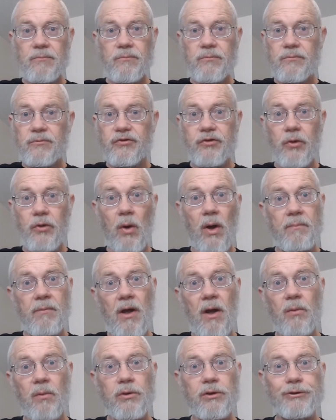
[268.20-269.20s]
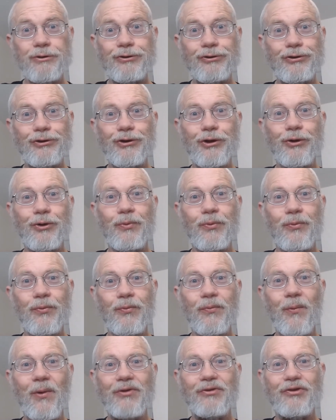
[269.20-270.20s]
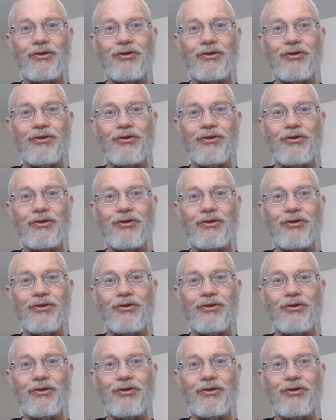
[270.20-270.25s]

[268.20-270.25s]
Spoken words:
So I'm not really sure what